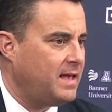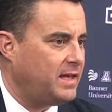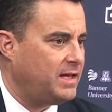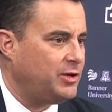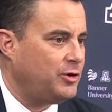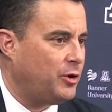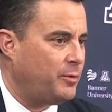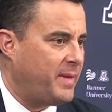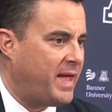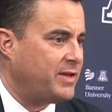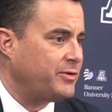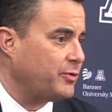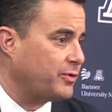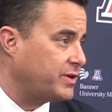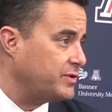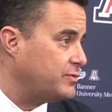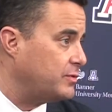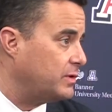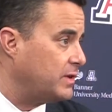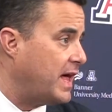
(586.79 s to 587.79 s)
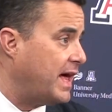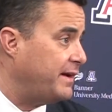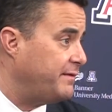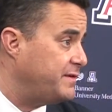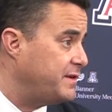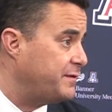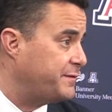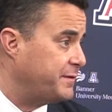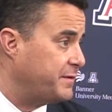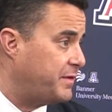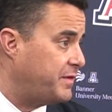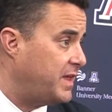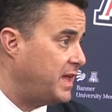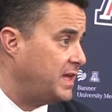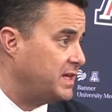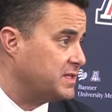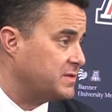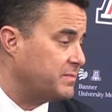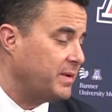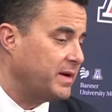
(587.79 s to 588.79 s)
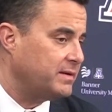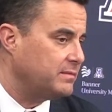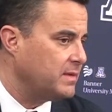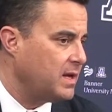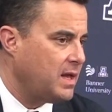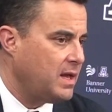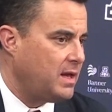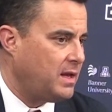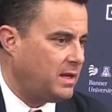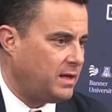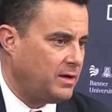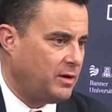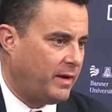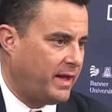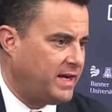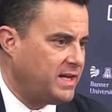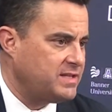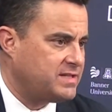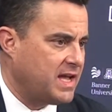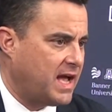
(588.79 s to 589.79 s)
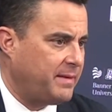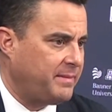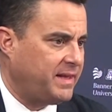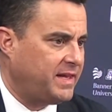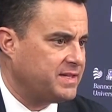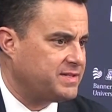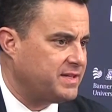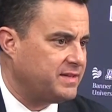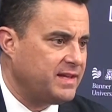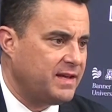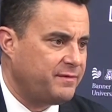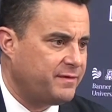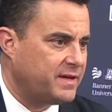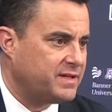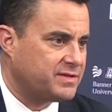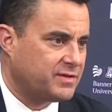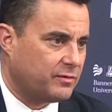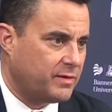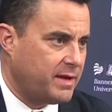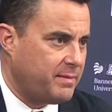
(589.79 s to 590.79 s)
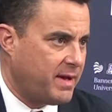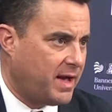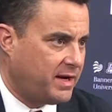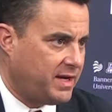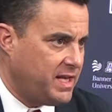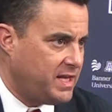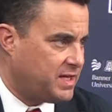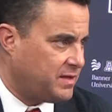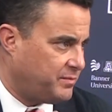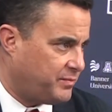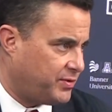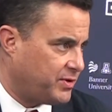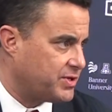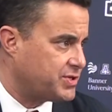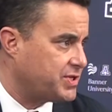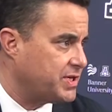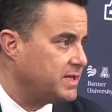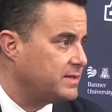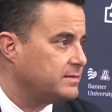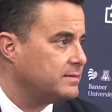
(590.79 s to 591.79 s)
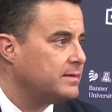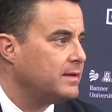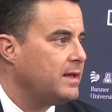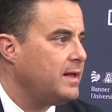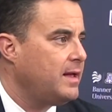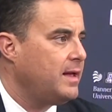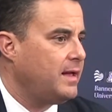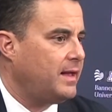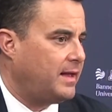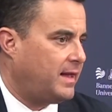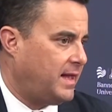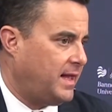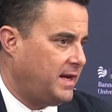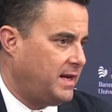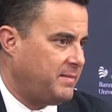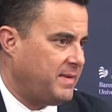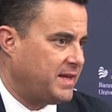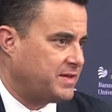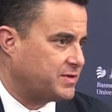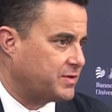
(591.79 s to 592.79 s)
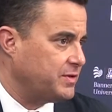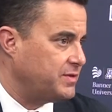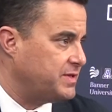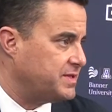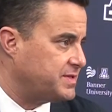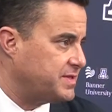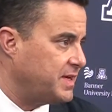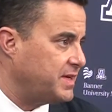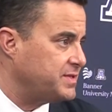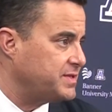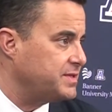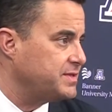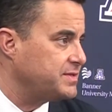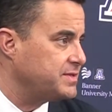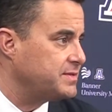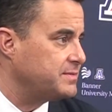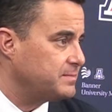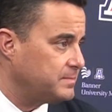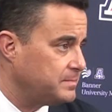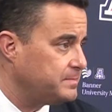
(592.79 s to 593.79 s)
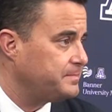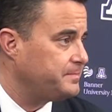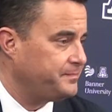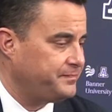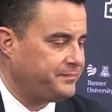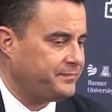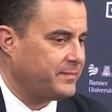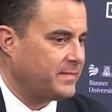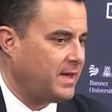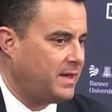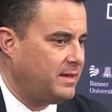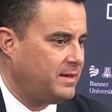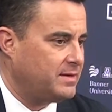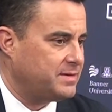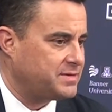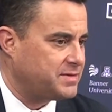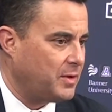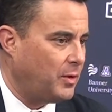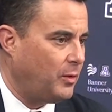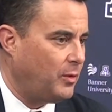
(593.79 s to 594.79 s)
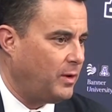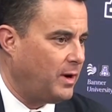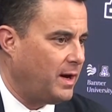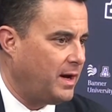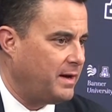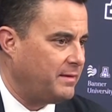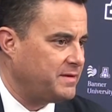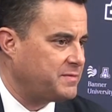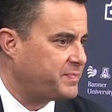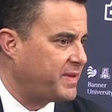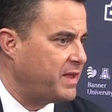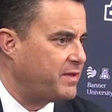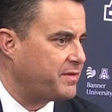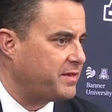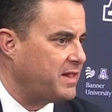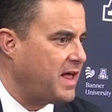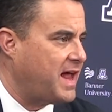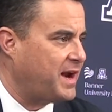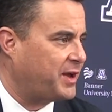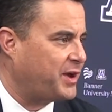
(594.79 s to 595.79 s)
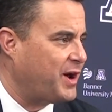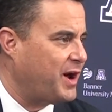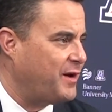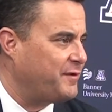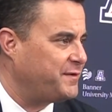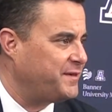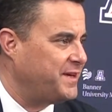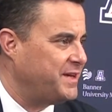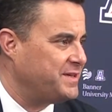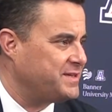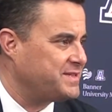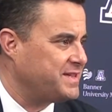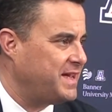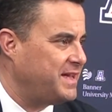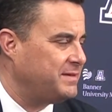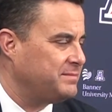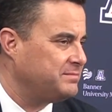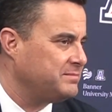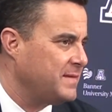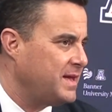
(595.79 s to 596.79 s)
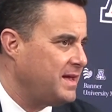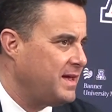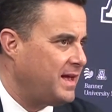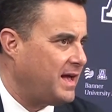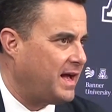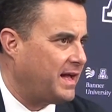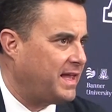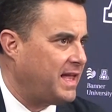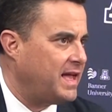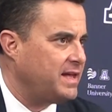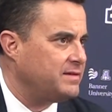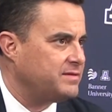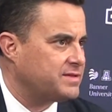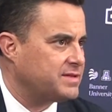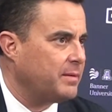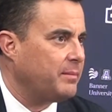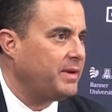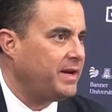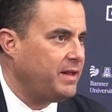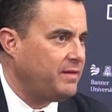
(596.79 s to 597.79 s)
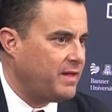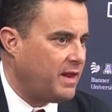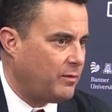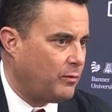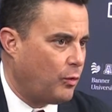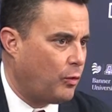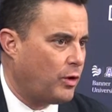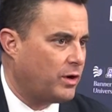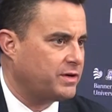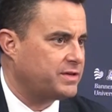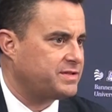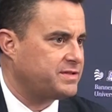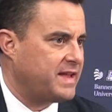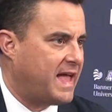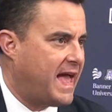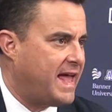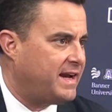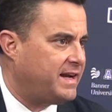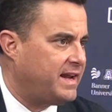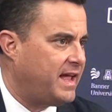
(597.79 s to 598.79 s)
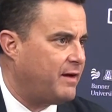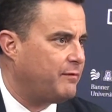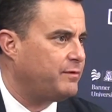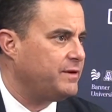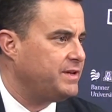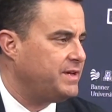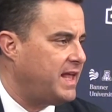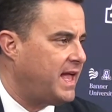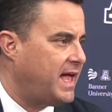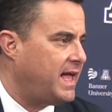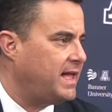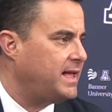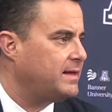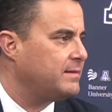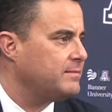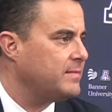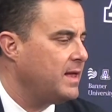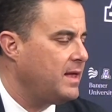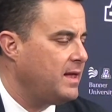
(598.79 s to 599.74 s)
you know, Manuel could do a lot of different things, but, you know, anytime he gets a defensive rebound, he can push it and he makes good decisions. So he's playing with a lot of confidence. And, again, somebody that works at it every day,